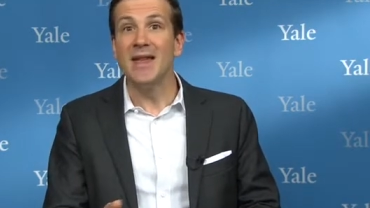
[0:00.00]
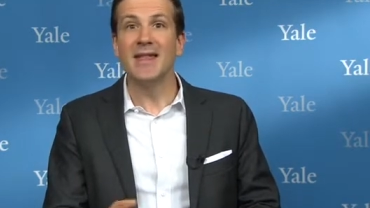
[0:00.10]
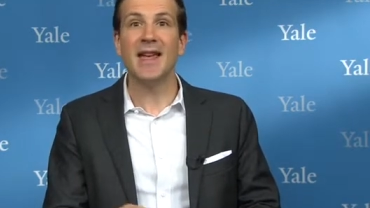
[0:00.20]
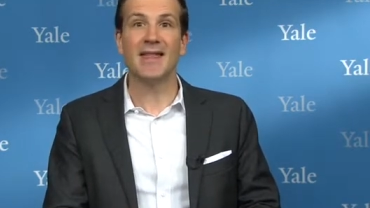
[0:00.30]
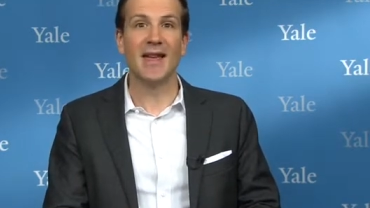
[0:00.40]

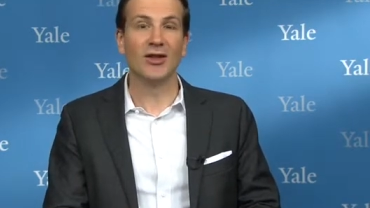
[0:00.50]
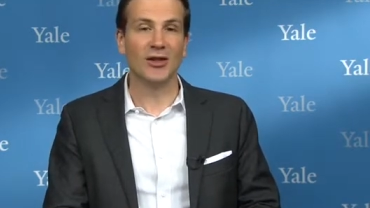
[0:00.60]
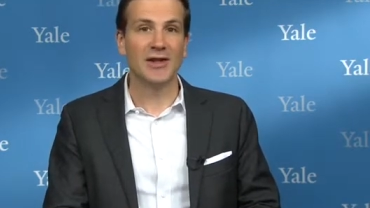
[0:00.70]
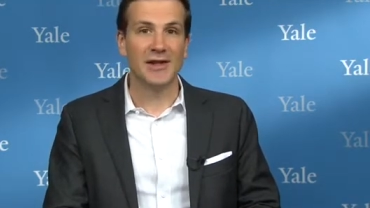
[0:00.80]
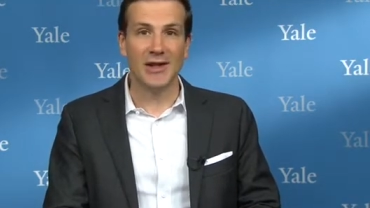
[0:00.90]
They then
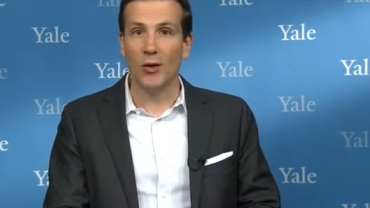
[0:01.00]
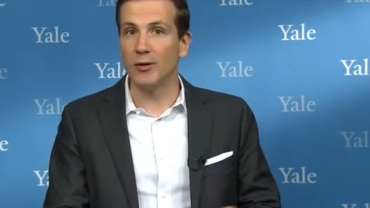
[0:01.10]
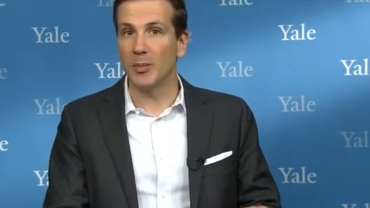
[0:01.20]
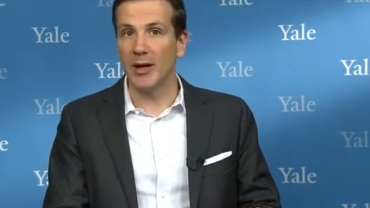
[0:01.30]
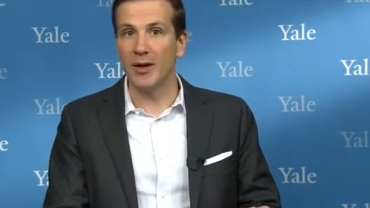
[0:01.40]
looked to see
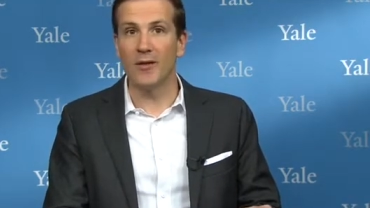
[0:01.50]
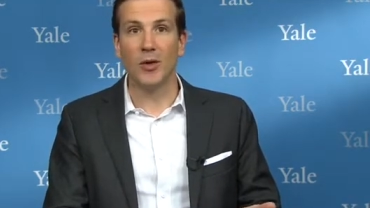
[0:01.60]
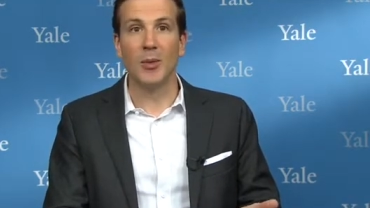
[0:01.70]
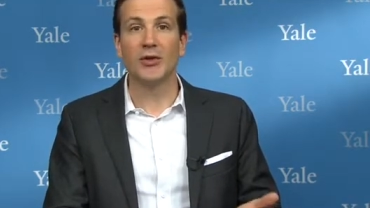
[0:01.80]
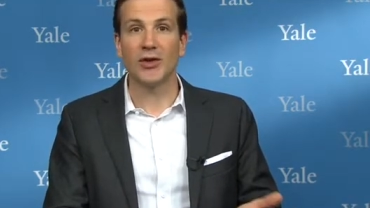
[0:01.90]
over a period of
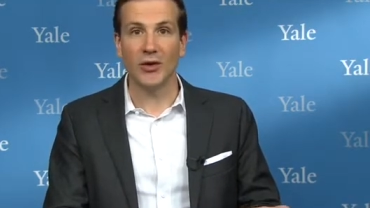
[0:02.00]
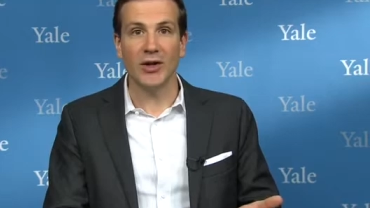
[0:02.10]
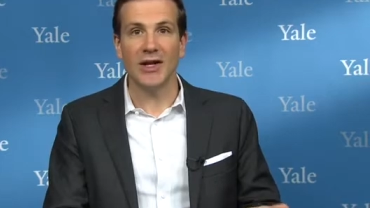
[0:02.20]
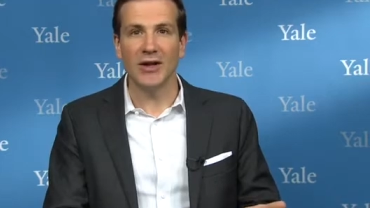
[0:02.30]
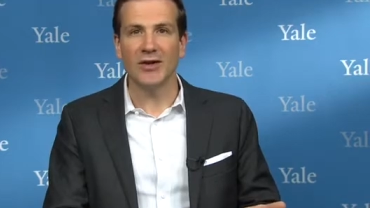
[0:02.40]
almost
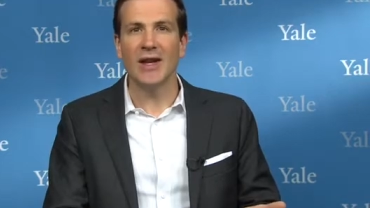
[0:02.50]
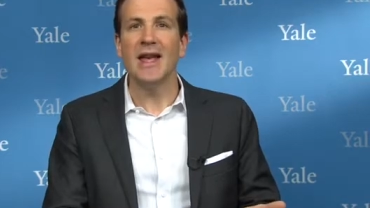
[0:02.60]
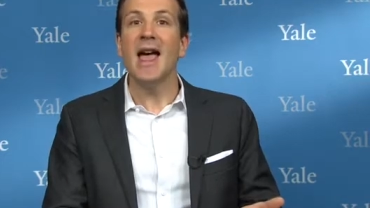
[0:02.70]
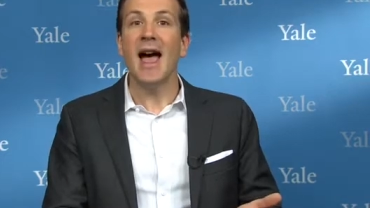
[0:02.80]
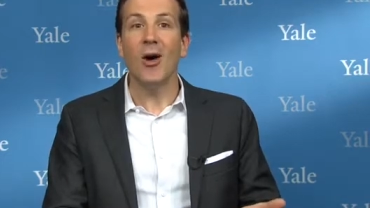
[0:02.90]
30 years
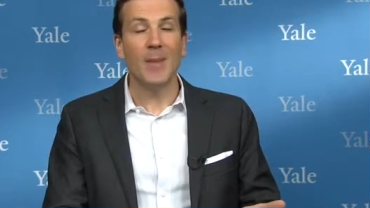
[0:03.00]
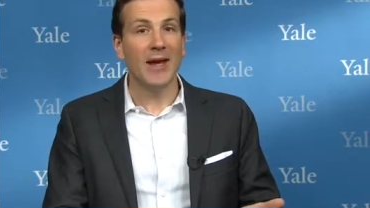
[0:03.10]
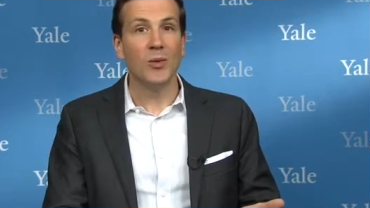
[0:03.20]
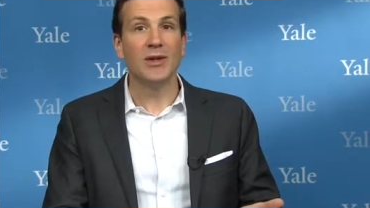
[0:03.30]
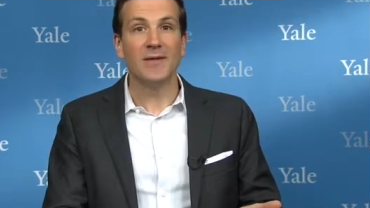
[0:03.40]
how
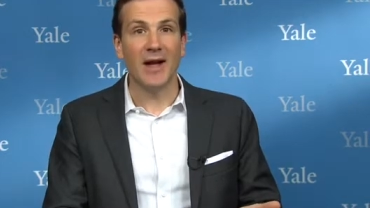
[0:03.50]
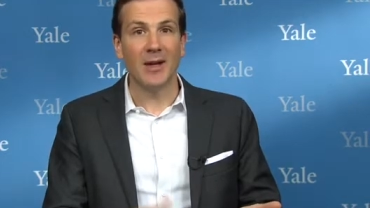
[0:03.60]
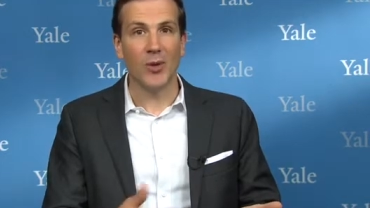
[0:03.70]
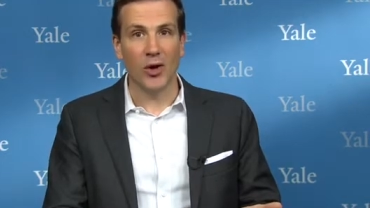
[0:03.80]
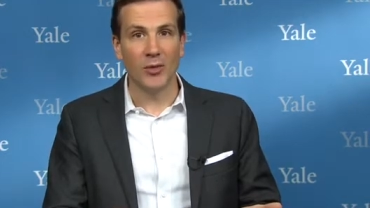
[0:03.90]
many would
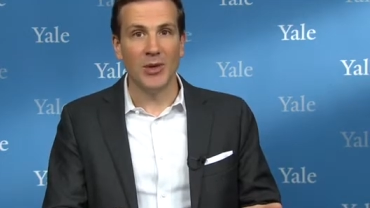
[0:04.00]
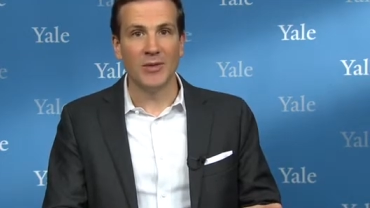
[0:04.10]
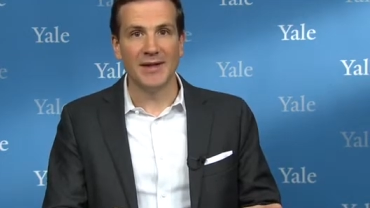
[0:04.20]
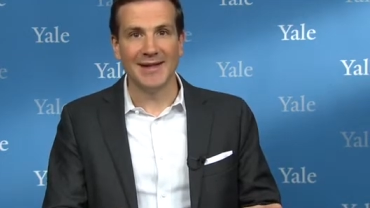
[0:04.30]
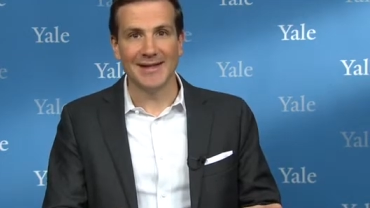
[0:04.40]
develop
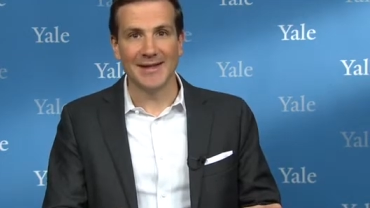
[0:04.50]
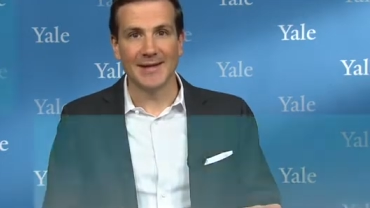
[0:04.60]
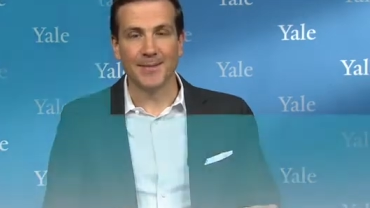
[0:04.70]
autoimmune diseases.